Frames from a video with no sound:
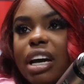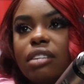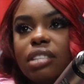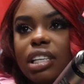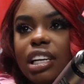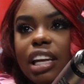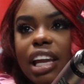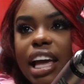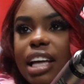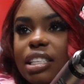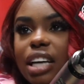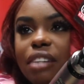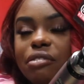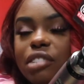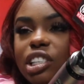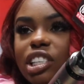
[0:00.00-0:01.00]
bouncing the lines
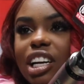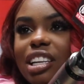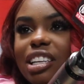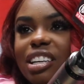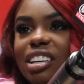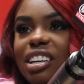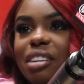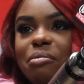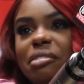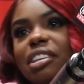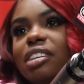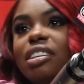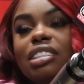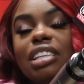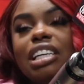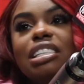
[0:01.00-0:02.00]
off each other.
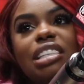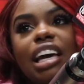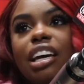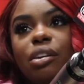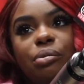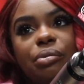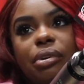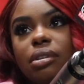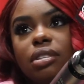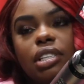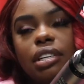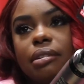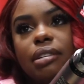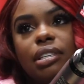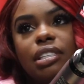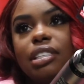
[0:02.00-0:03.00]
He take it real
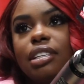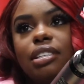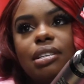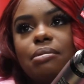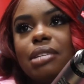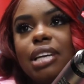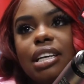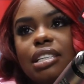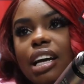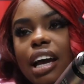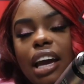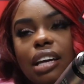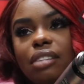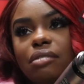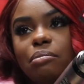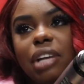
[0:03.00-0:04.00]
serious, so sometimes I
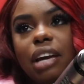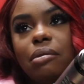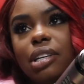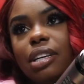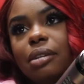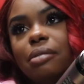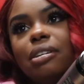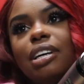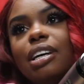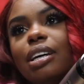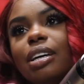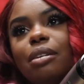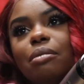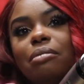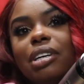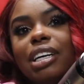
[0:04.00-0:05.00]
can't even play with
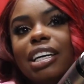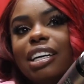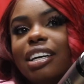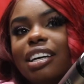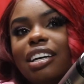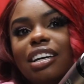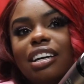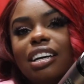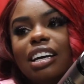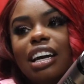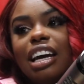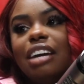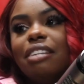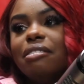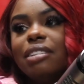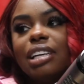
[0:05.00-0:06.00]
him. But
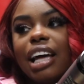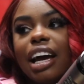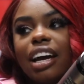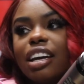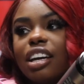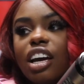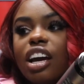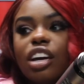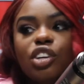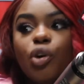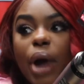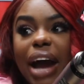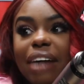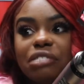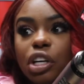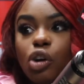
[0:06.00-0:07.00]
he be like, you
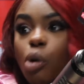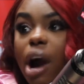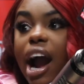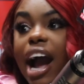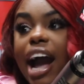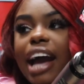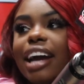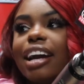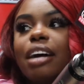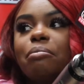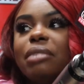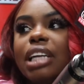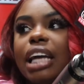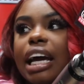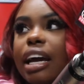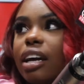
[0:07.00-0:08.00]
have to cry. And I
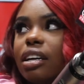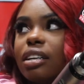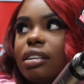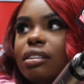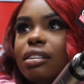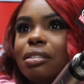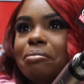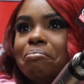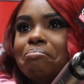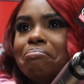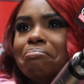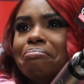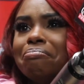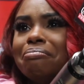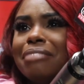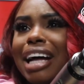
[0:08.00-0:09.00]
be like,
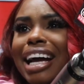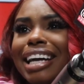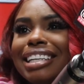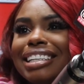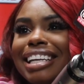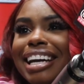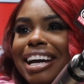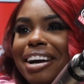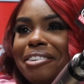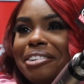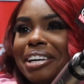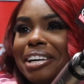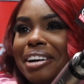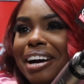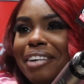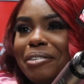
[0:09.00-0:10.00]
damn,
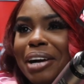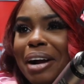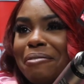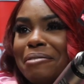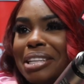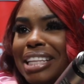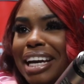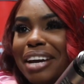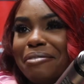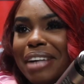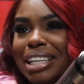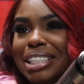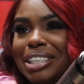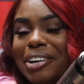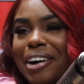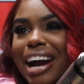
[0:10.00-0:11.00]
what I'm going to think
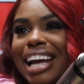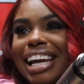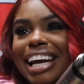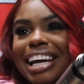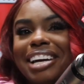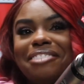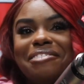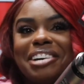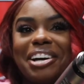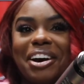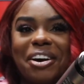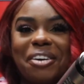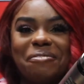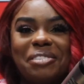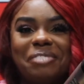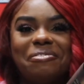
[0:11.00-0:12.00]
about to cry? Like, he be
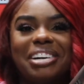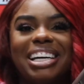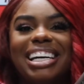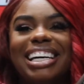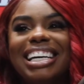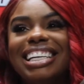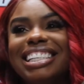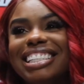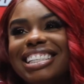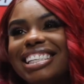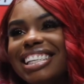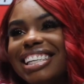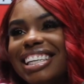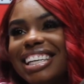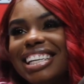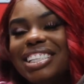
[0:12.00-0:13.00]
on me, but it's
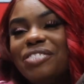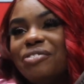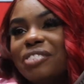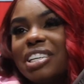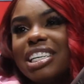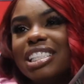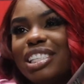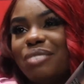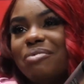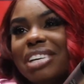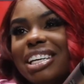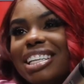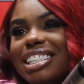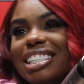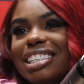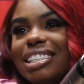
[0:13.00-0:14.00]
good. It's fun to me
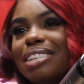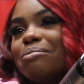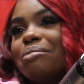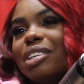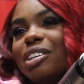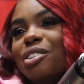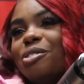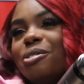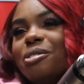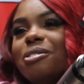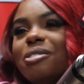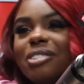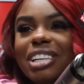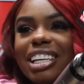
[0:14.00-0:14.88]
because it's something new.